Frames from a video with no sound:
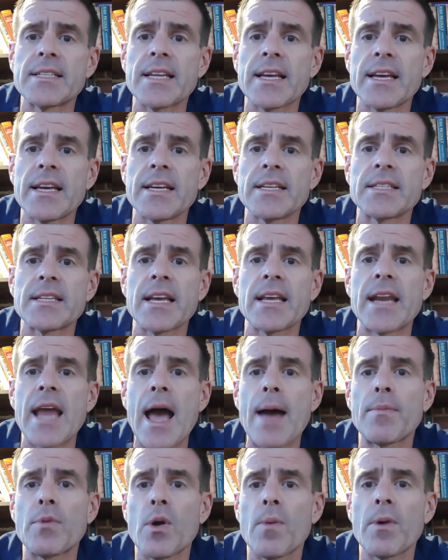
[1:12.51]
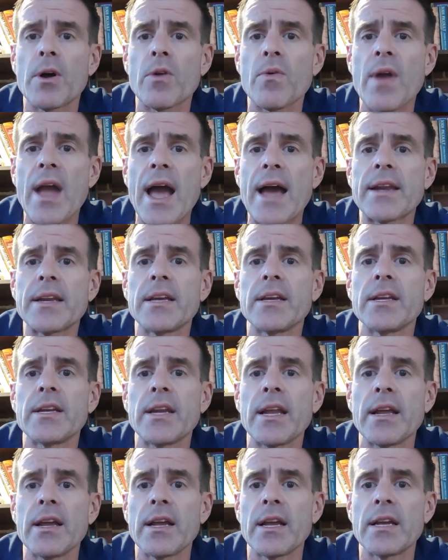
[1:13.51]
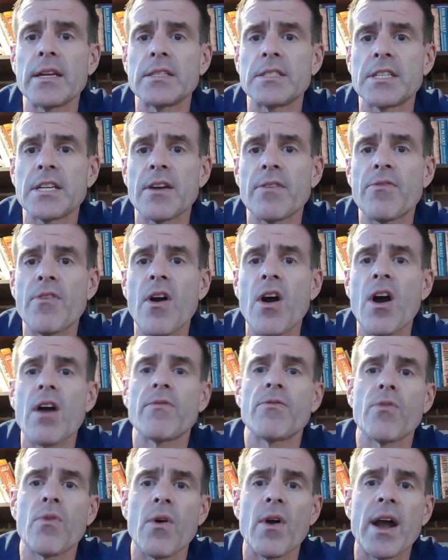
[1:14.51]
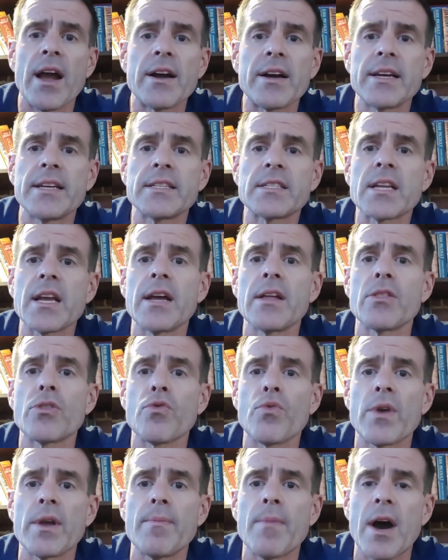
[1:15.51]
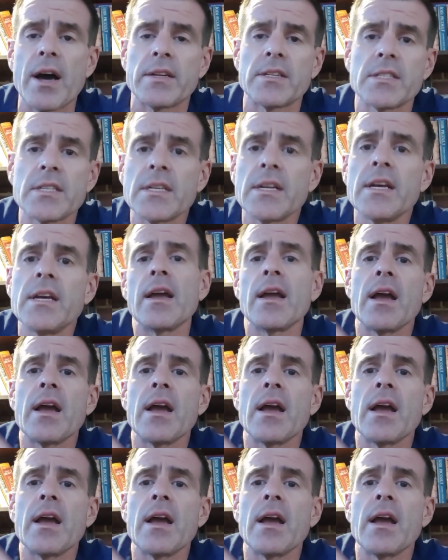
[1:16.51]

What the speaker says: is an abnormal creatinine GFR for at least 3 months.